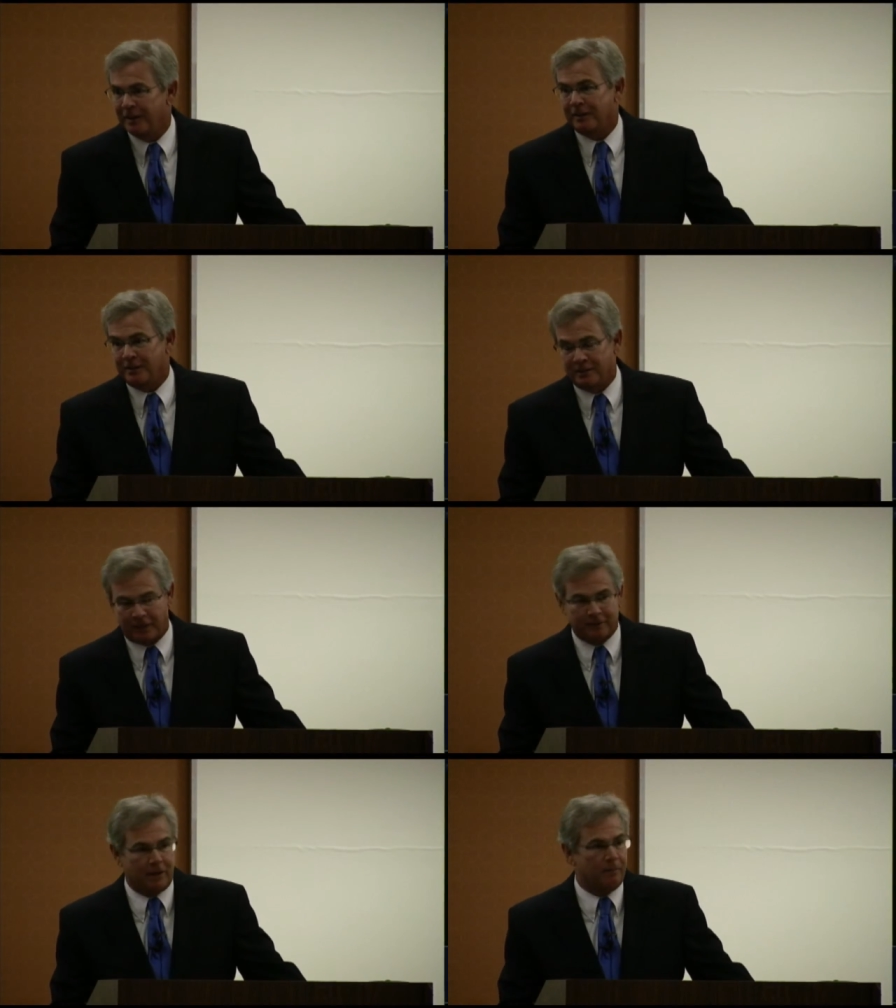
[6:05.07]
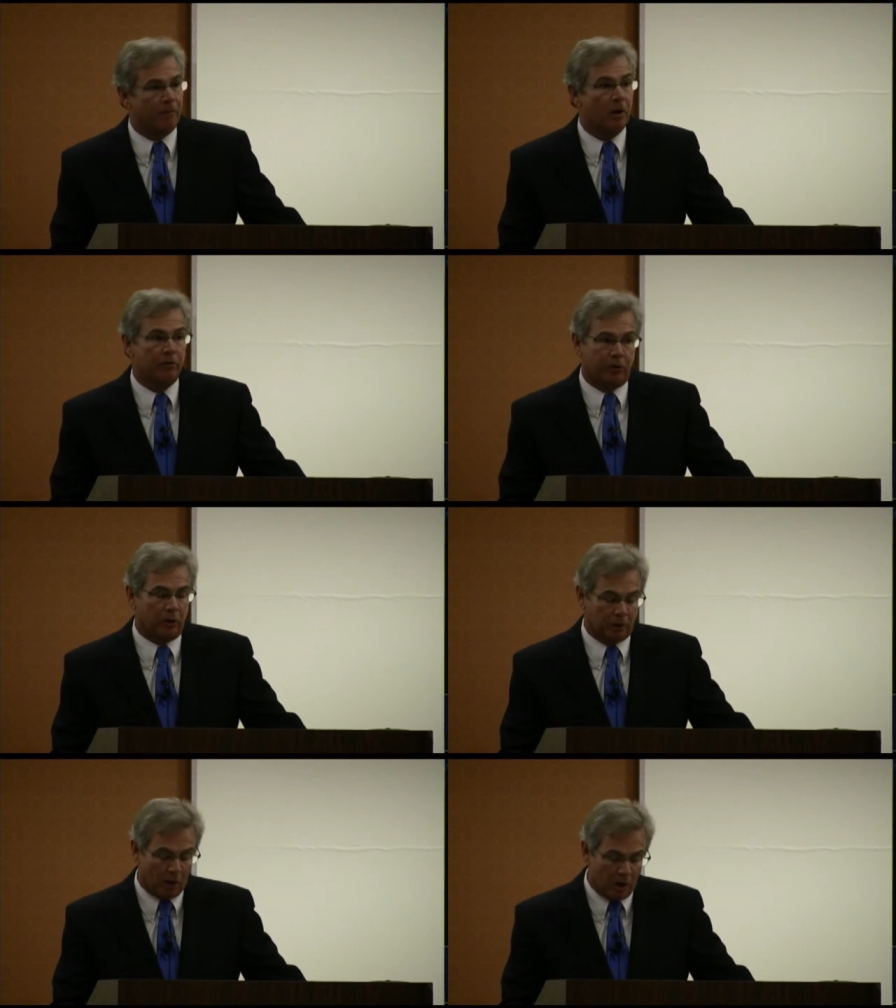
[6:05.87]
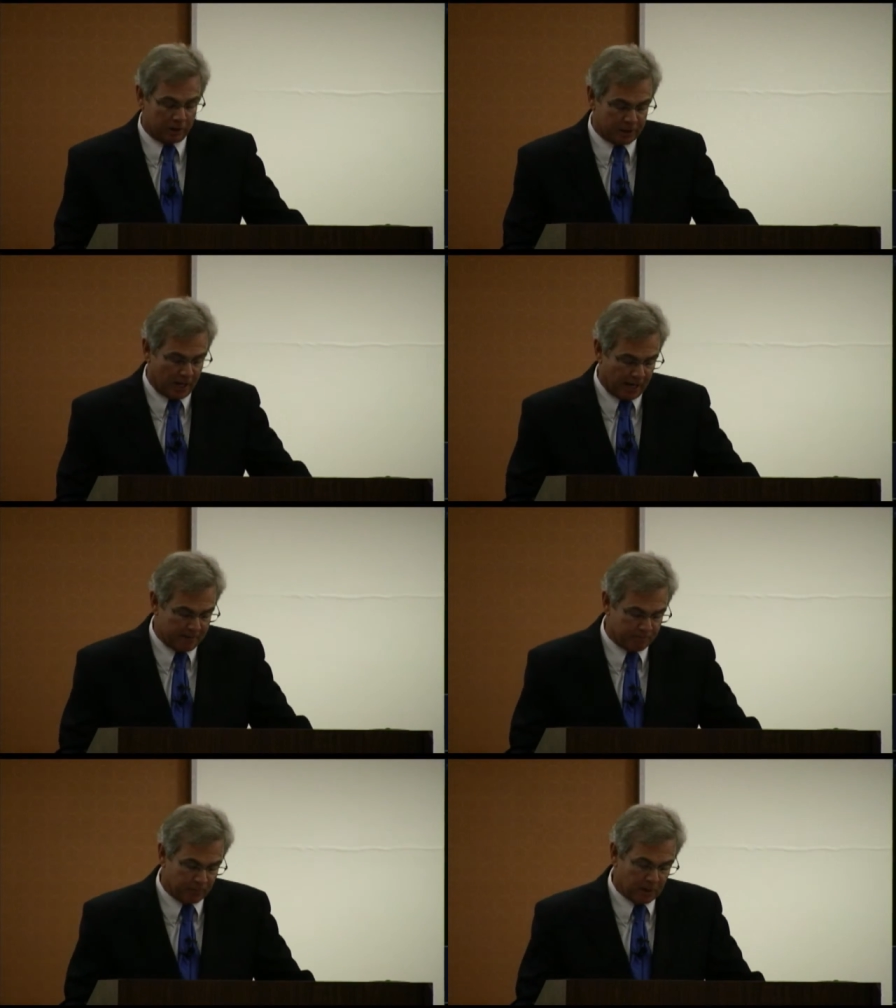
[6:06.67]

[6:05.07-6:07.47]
conduct them for a long time.